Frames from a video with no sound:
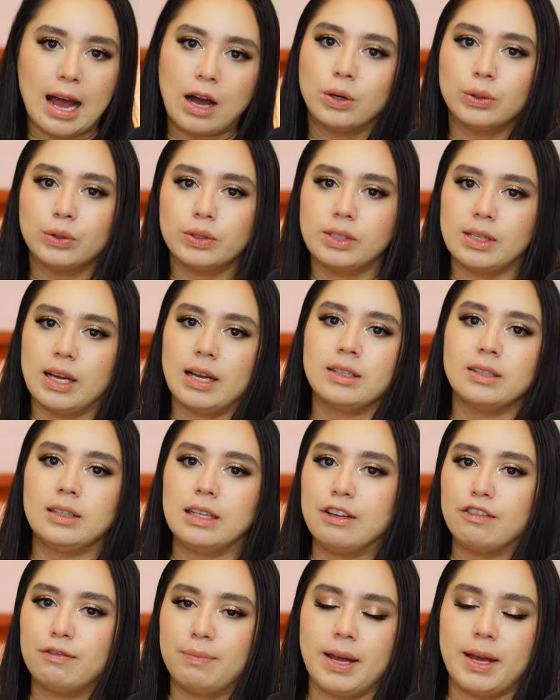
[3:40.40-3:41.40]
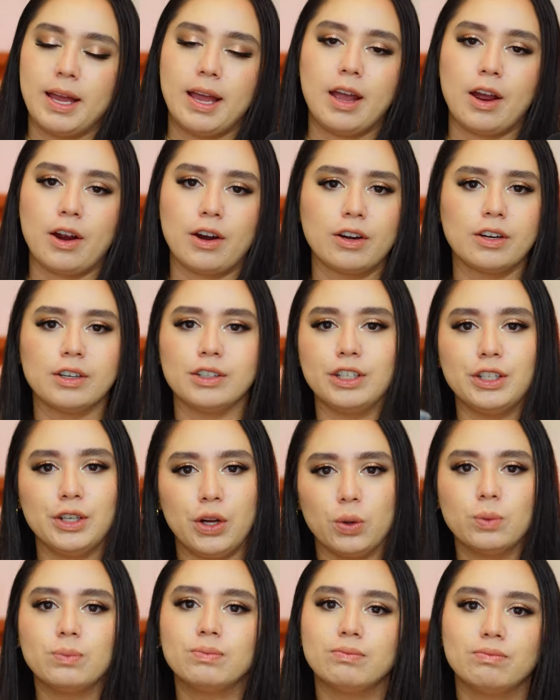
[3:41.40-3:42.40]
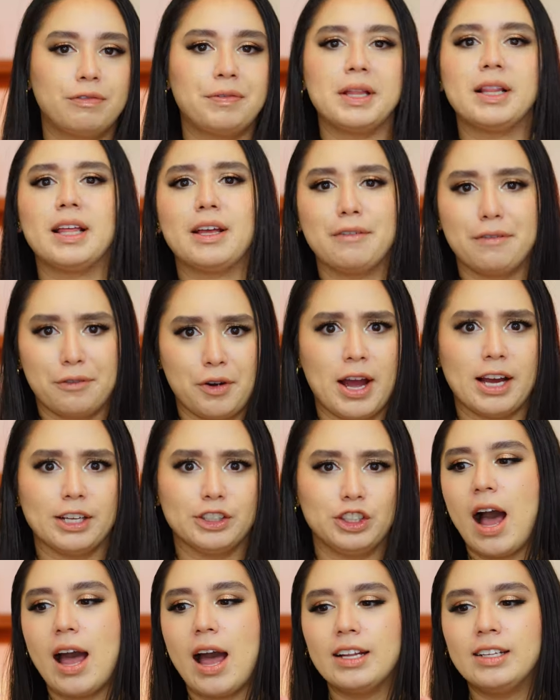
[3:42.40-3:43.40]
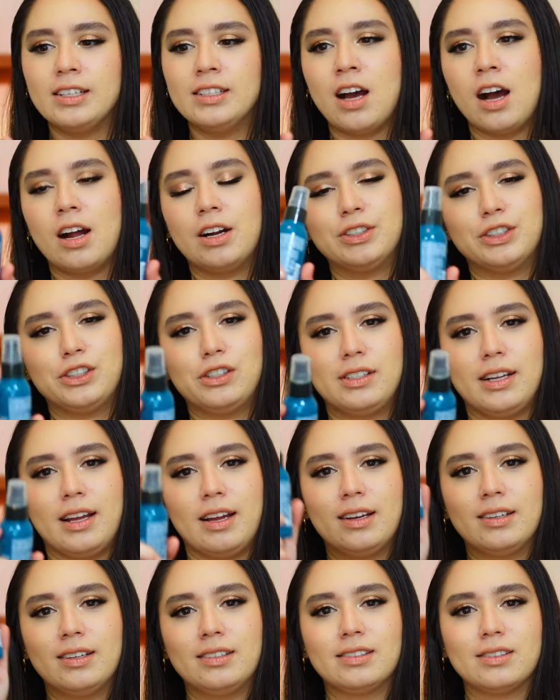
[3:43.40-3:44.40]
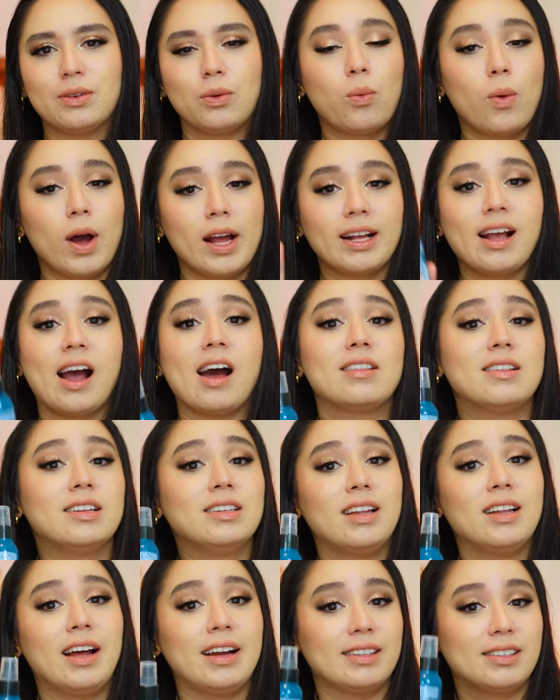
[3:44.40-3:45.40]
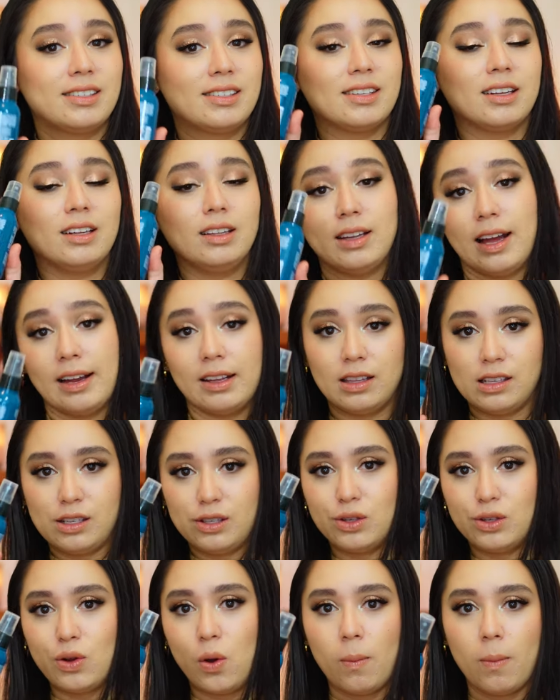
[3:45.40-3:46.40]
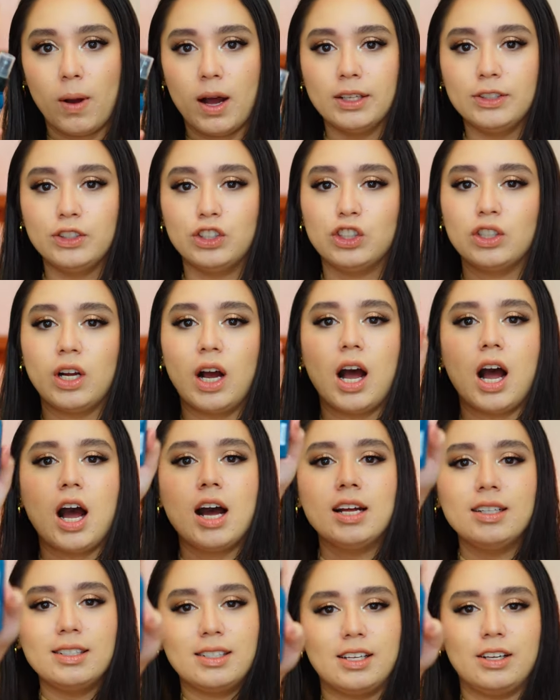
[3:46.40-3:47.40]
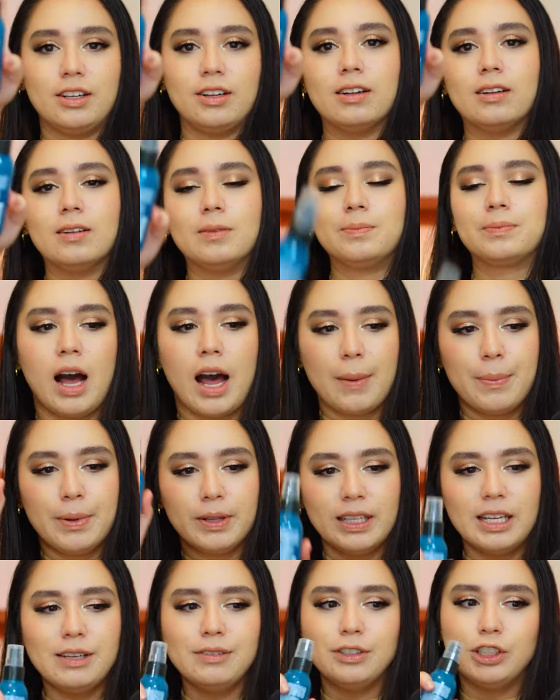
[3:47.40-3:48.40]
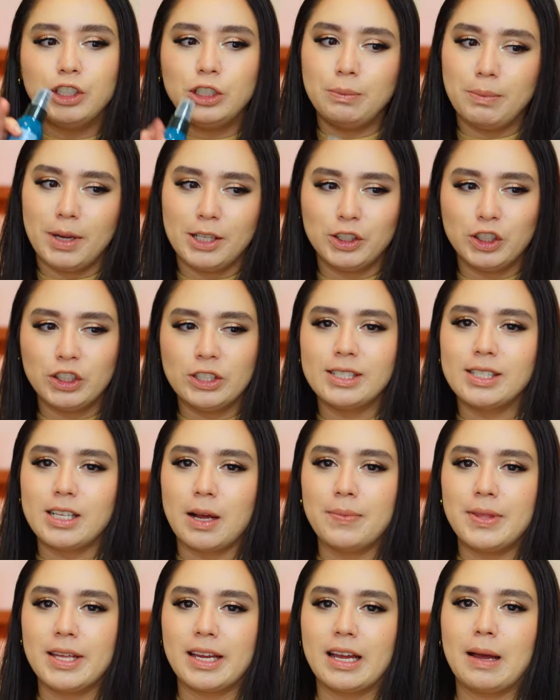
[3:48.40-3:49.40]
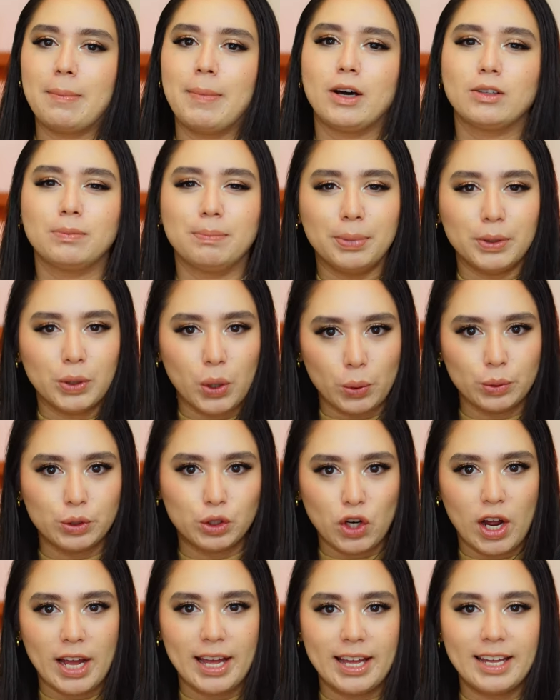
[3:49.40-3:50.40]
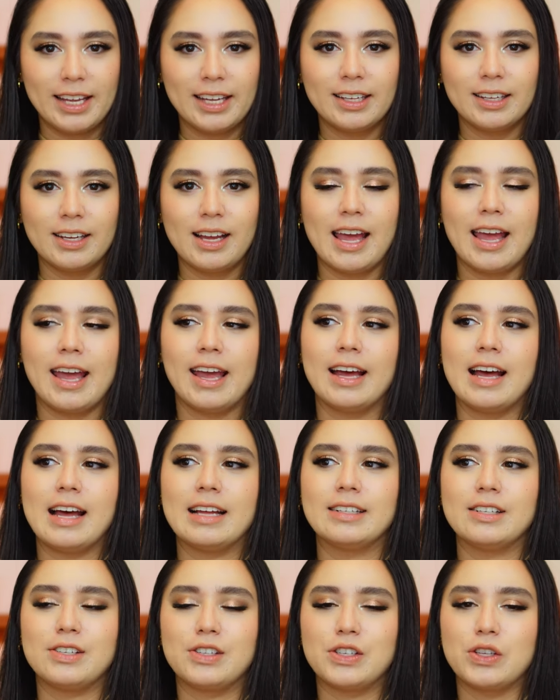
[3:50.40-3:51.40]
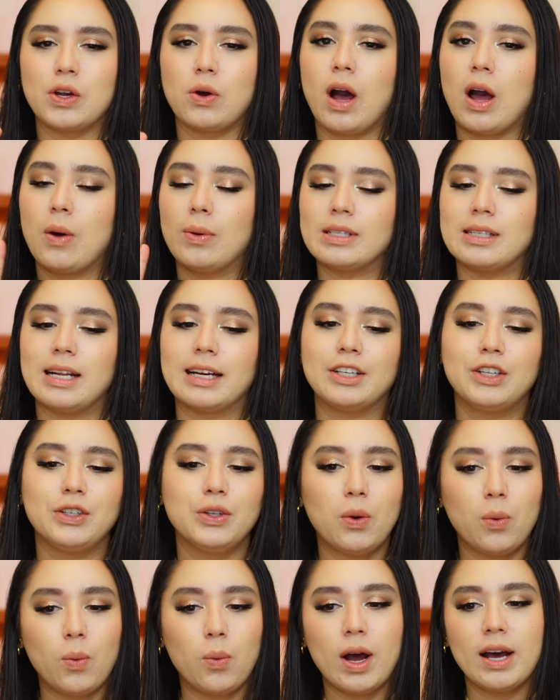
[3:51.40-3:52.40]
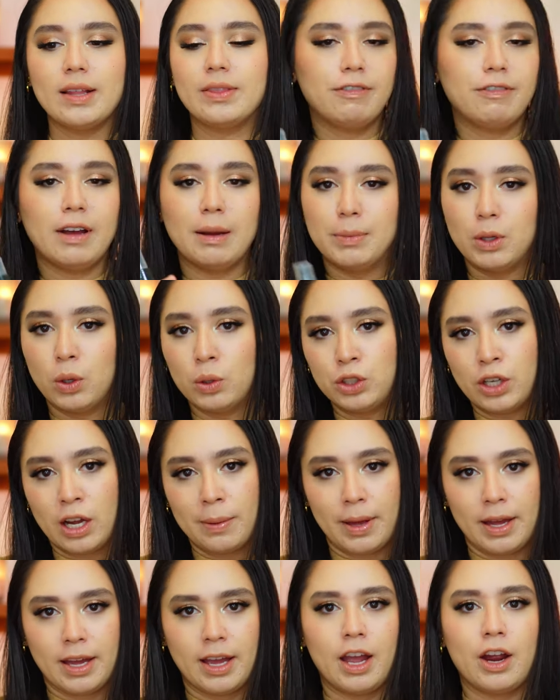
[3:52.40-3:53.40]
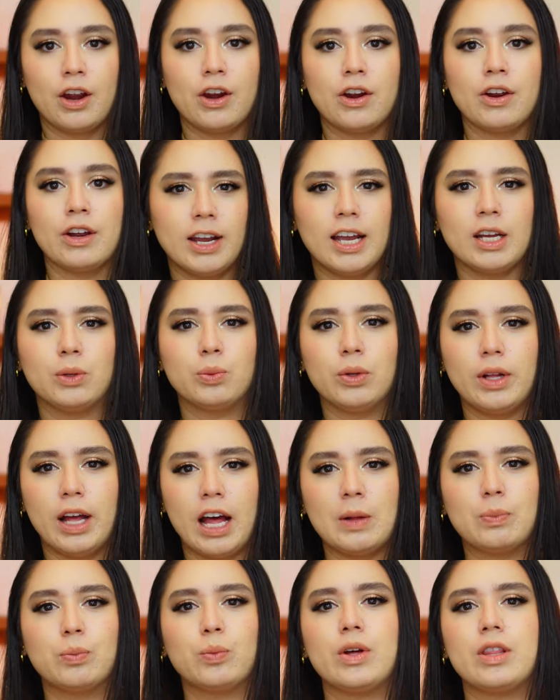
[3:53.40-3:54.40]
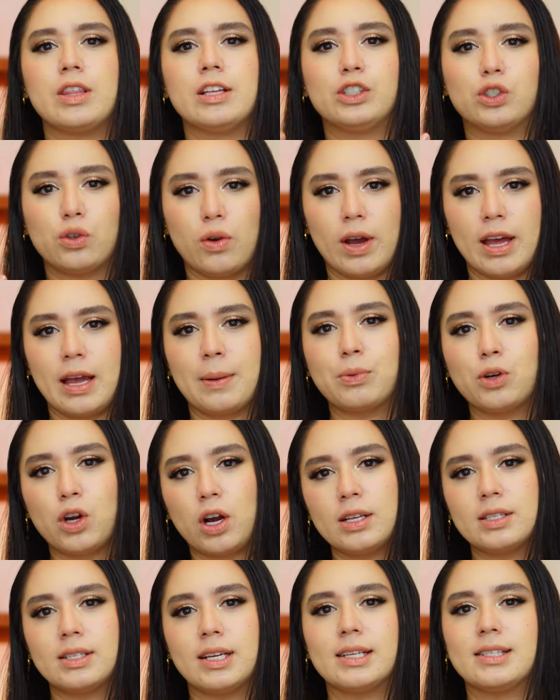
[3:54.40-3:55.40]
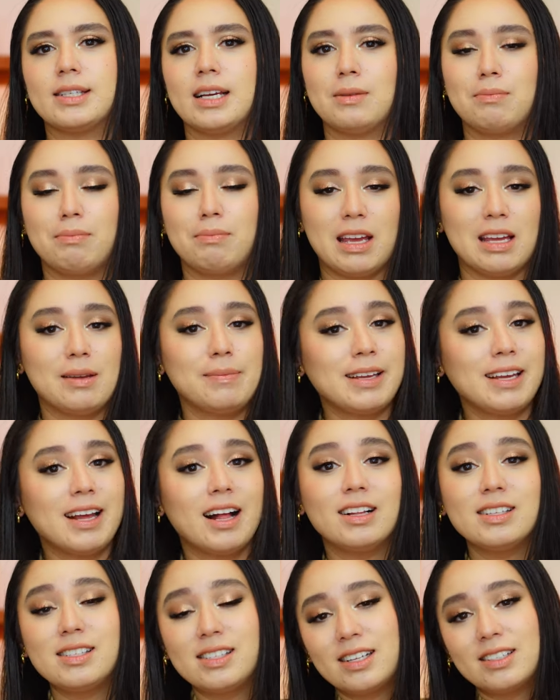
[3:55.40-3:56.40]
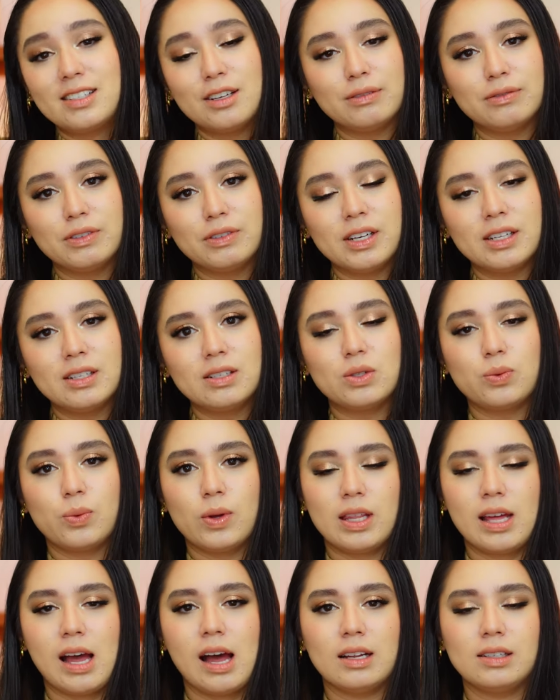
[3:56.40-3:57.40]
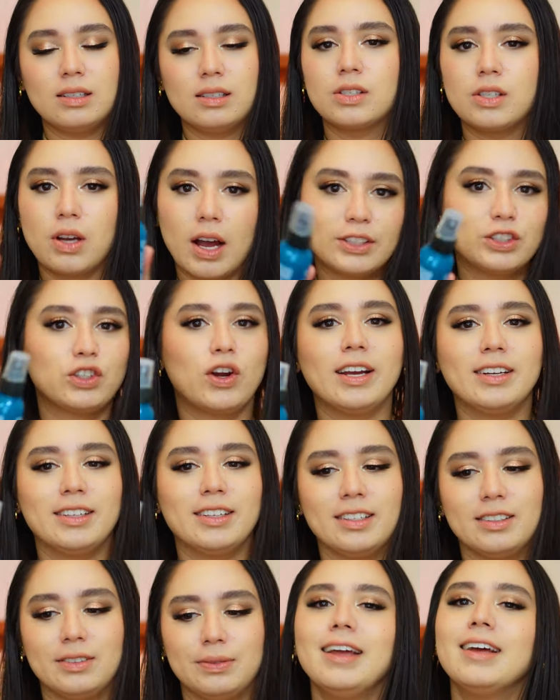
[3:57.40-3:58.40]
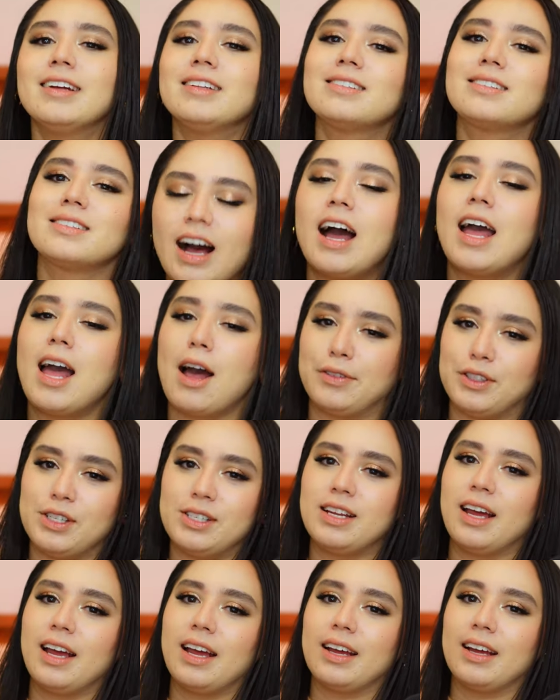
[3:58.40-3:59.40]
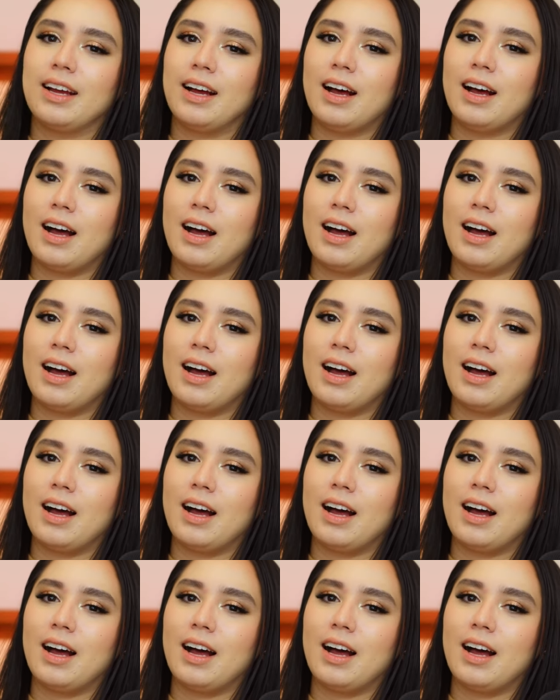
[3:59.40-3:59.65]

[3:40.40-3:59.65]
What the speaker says: out and leave my hair, you know, feeling fresh. I did not understand why Kathleenlights like this so much until I believe she mentioned something about blow drying, and so I was like, you know what, if I blow dry my hair, it will help with the drying process and maybe I'll see a difference with that. So I tried it, and I have to say,